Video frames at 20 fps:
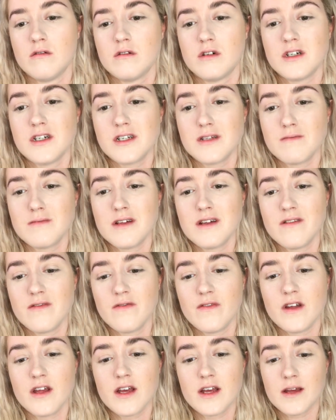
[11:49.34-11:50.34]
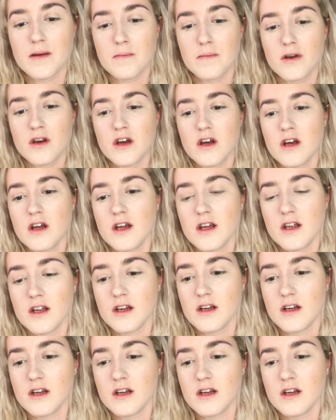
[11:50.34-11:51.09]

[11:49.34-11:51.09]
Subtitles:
Where's my